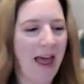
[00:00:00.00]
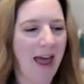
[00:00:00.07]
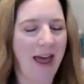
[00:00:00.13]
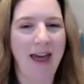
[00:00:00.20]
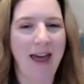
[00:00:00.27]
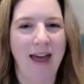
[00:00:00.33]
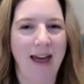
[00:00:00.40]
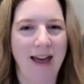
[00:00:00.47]

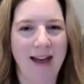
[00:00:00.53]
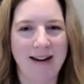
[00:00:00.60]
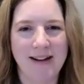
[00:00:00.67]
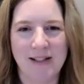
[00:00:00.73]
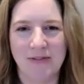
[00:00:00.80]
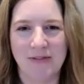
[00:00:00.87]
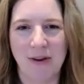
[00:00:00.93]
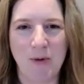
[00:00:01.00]
and
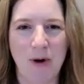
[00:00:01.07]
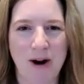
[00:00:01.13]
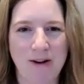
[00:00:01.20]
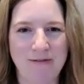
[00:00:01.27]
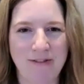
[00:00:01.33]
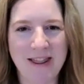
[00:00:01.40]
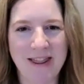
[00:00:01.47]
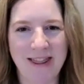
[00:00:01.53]
it's February
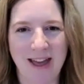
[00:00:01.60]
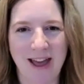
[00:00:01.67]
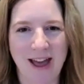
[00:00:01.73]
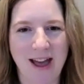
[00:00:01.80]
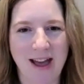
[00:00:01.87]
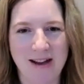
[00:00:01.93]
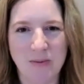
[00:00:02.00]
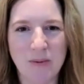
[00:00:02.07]
5th,
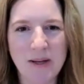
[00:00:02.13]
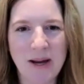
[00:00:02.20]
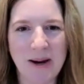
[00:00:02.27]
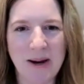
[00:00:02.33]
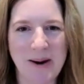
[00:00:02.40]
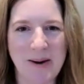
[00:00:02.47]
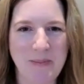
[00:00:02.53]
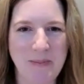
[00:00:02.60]
and we
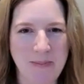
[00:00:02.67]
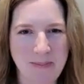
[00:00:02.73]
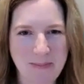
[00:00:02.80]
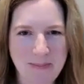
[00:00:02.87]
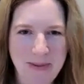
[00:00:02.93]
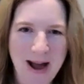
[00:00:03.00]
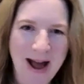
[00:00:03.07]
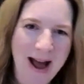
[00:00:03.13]
are
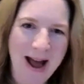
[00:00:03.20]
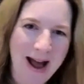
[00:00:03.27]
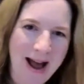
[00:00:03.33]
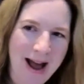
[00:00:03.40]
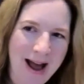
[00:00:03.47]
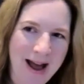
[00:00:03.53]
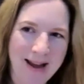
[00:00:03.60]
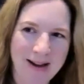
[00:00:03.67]

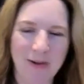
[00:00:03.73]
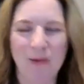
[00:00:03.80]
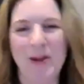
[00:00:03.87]
back.